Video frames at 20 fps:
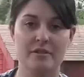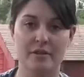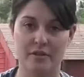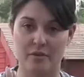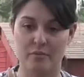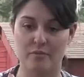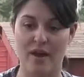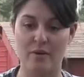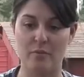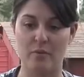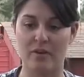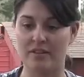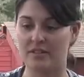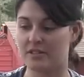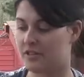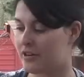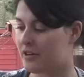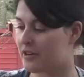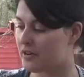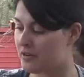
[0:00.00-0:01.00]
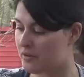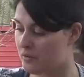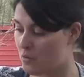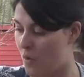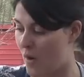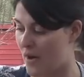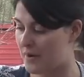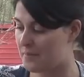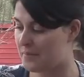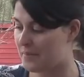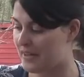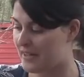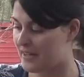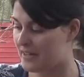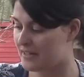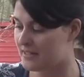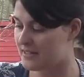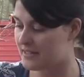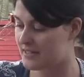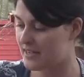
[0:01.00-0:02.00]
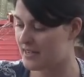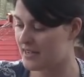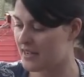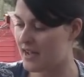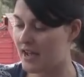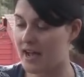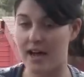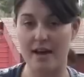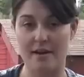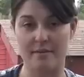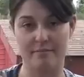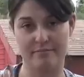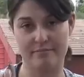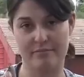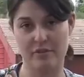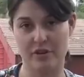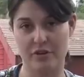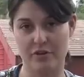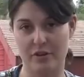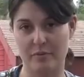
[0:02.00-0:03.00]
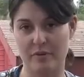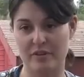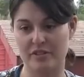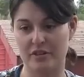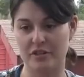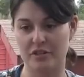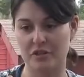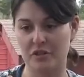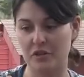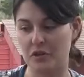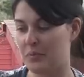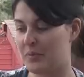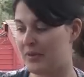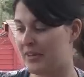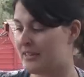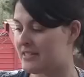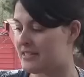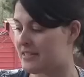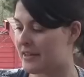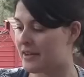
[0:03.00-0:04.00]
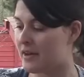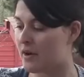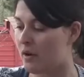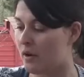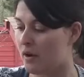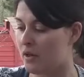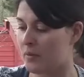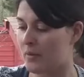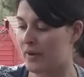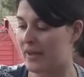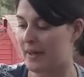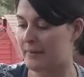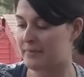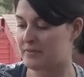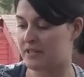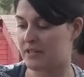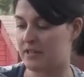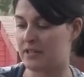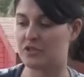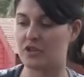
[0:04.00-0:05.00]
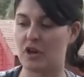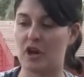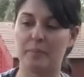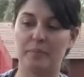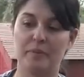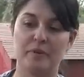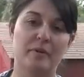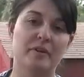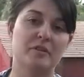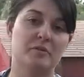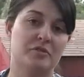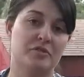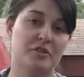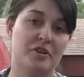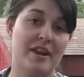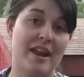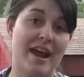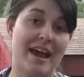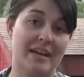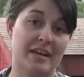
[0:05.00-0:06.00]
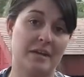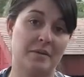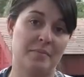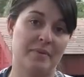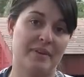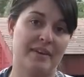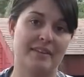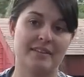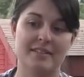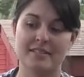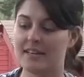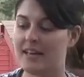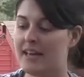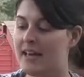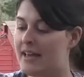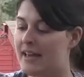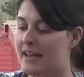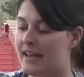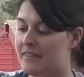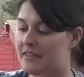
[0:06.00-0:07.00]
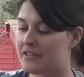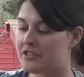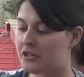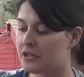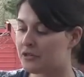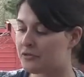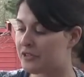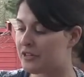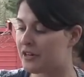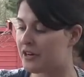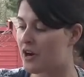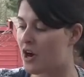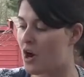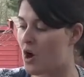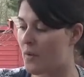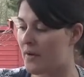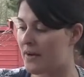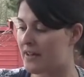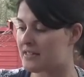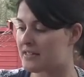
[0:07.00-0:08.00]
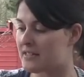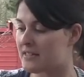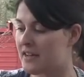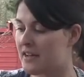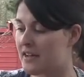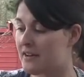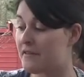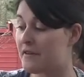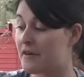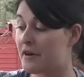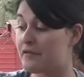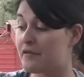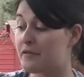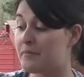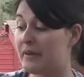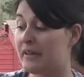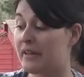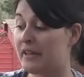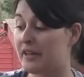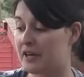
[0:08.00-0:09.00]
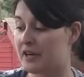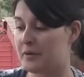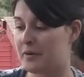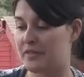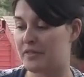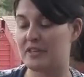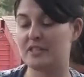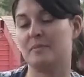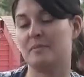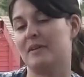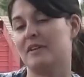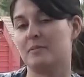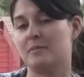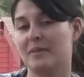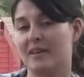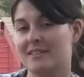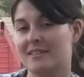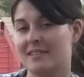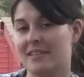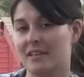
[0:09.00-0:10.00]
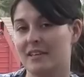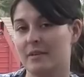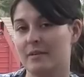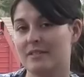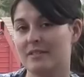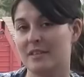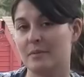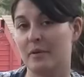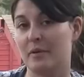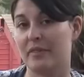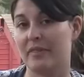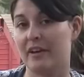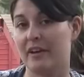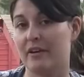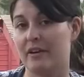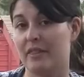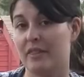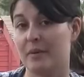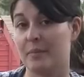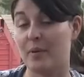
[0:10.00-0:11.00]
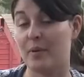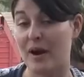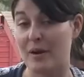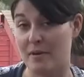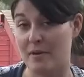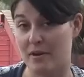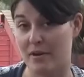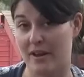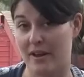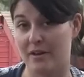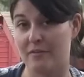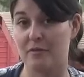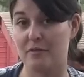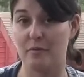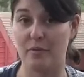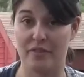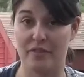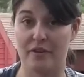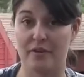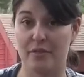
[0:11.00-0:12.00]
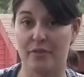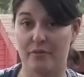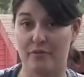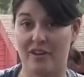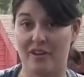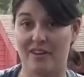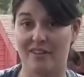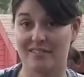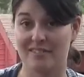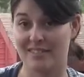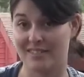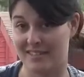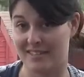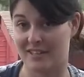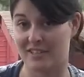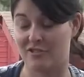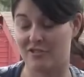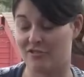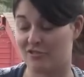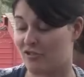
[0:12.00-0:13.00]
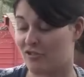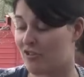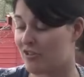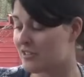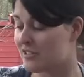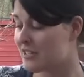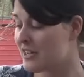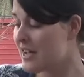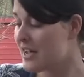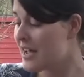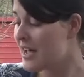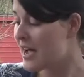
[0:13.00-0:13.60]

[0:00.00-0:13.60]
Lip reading: So the red ones are 1 beads, the green ones are 2 beads, and they go all the way up to the dark blue ones, which are 9 beads. And the children are always very familiar with these beads because they use them when they're in the primary from when they're 3 to 6 years old.